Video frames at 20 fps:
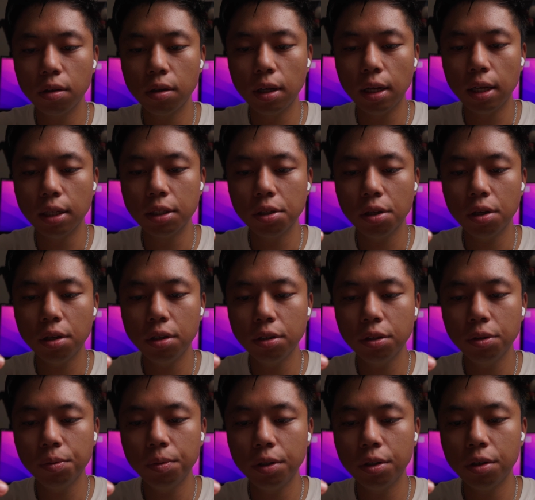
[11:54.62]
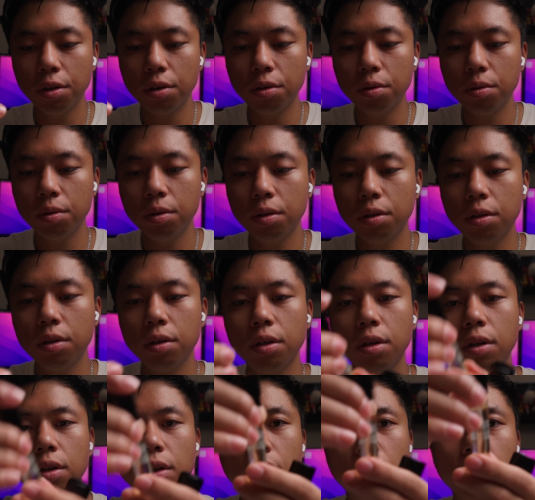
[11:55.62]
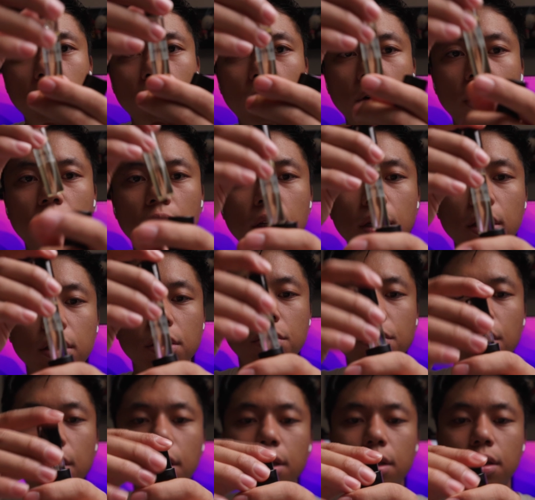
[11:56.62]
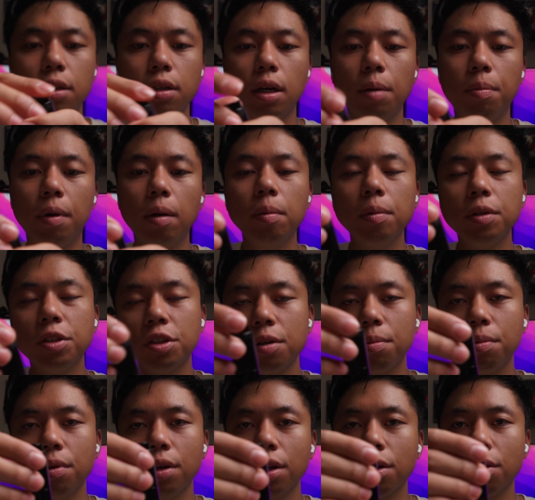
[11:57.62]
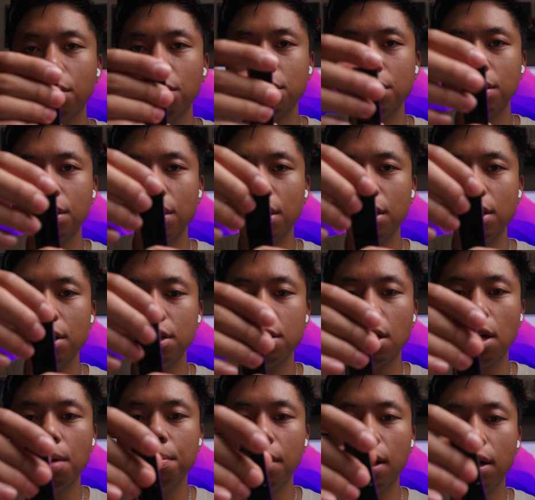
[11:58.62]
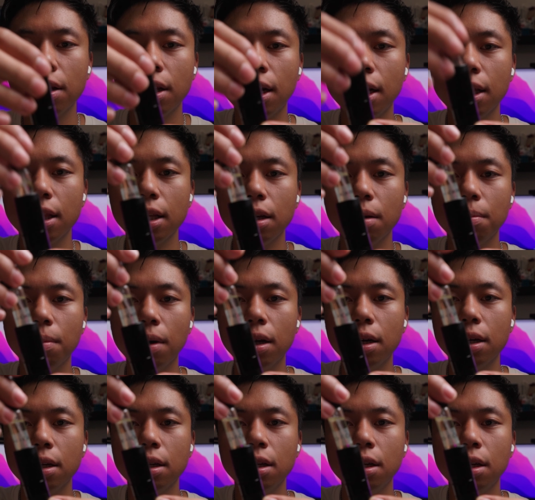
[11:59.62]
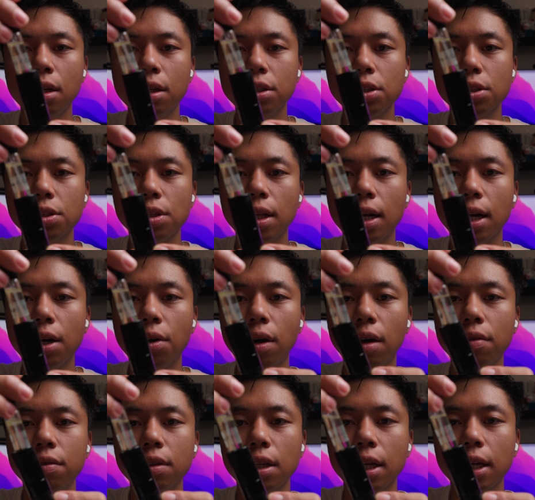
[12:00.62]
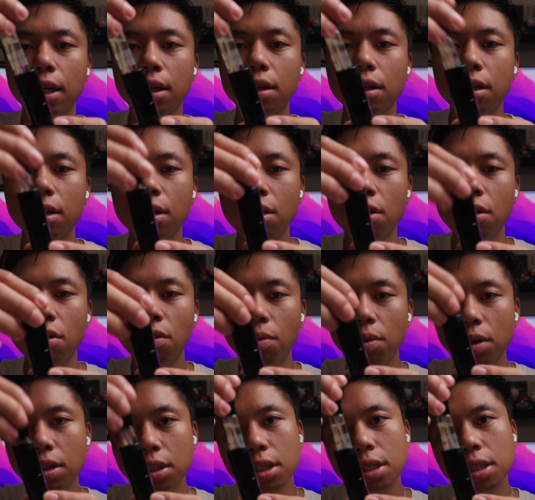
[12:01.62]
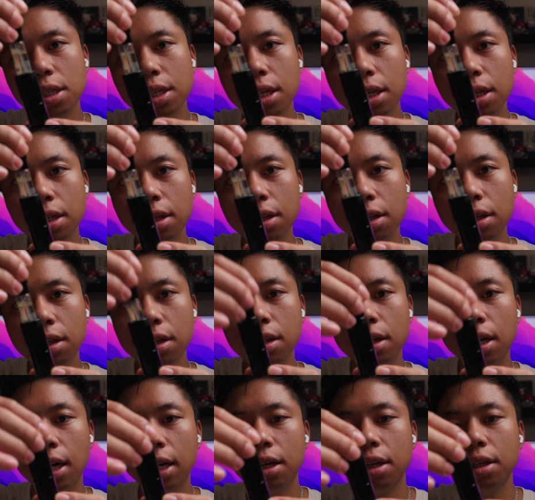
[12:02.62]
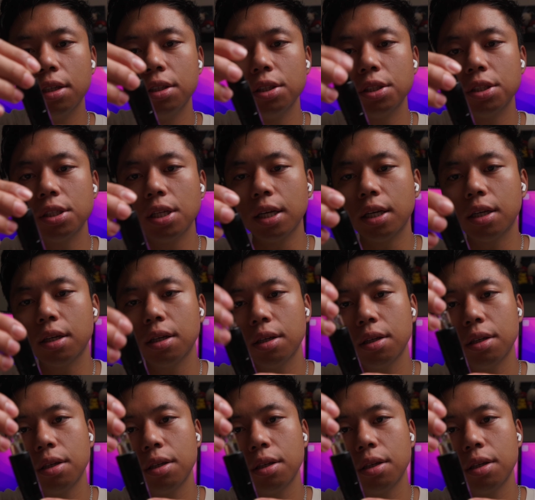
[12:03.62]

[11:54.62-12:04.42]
As long as we know what it is, right? I probably should have put it closer to the top now that I think about it, just so that I don't have to like, what is this again? I could have just like